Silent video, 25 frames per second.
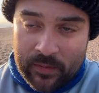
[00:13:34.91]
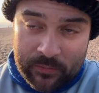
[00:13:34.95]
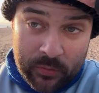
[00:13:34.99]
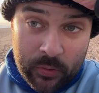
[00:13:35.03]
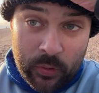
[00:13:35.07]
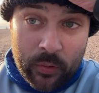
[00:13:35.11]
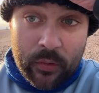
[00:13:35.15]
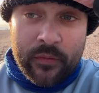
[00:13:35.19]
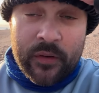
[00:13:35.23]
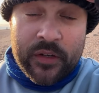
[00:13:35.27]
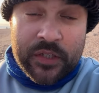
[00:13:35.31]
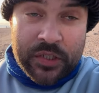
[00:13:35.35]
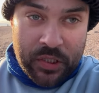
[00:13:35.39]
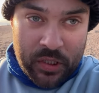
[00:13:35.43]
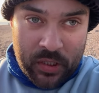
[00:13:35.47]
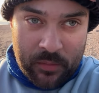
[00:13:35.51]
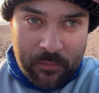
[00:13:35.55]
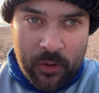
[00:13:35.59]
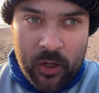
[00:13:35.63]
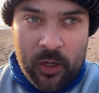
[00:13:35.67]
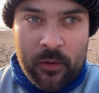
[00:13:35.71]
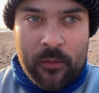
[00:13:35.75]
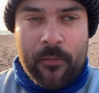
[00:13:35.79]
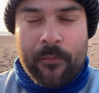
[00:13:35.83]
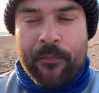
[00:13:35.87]
of dogfish at the
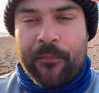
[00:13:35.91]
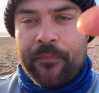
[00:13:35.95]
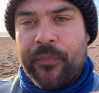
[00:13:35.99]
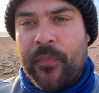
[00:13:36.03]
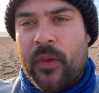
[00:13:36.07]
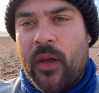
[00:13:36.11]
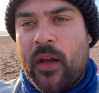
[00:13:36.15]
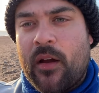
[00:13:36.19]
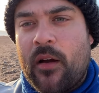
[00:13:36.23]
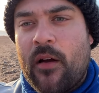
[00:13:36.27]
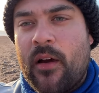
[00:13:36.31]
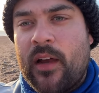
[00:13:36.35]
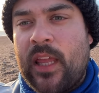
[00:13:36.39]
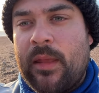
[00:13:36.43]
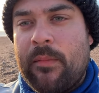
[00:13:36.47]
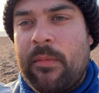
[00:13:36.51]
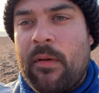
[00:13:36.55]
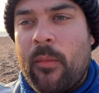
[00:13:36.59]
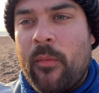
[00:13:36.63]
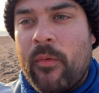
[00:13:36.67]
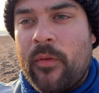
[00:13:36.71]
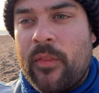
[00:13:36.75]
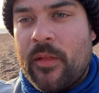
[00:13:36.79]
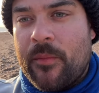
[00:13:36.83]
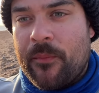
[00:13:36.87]
moment. I can't keep
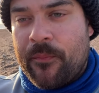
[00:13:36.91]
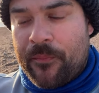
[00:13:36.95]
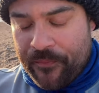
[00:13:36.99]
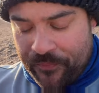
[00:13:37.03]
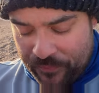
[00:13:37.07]
up with them.